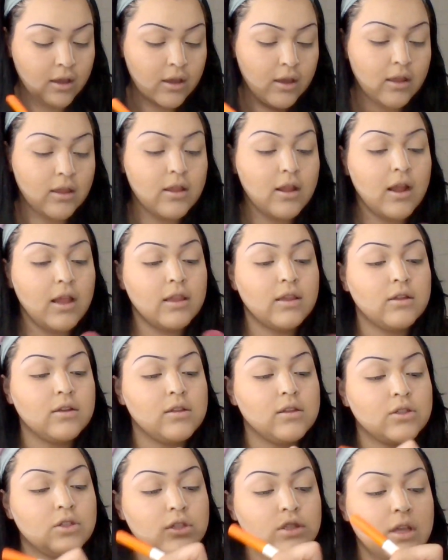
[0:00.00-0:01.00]
And I
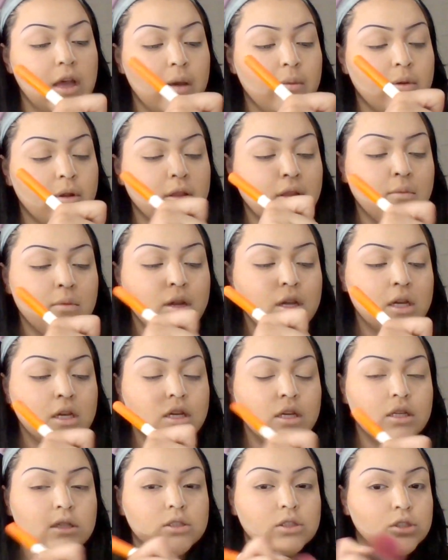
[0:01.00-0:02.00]
literally just tap it on the
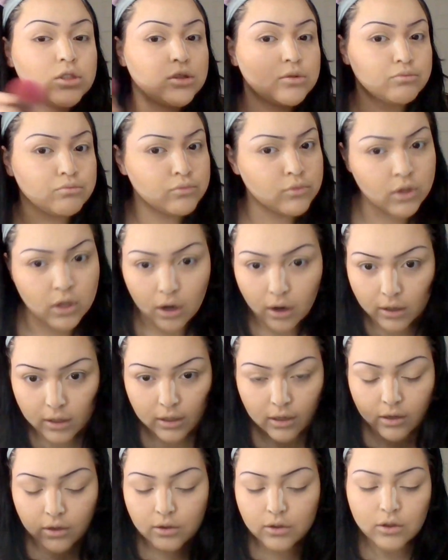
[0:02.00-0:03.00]
brush. You already
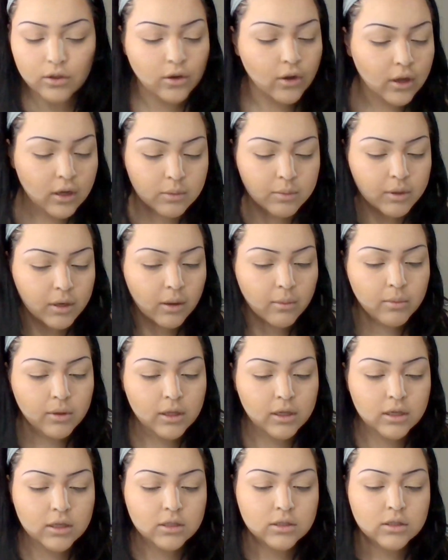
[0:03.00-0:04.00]
know, you know how to put on
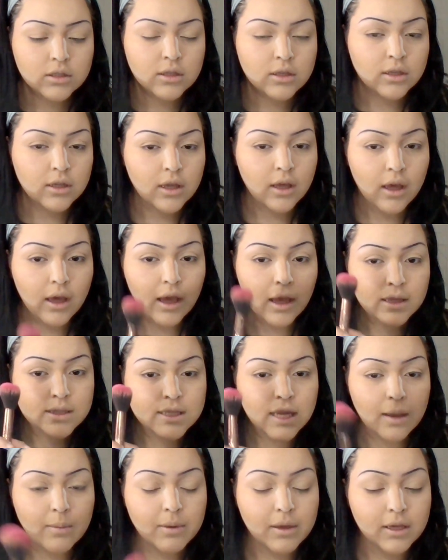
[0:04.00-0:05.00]
blush. I
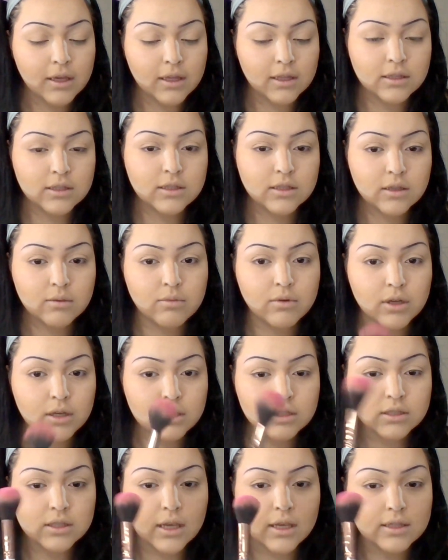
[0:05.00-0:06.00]
tap it into the
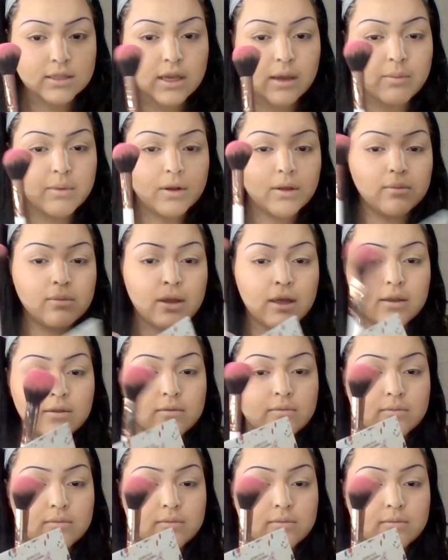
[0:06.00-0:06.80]
brush, like tap it up, like,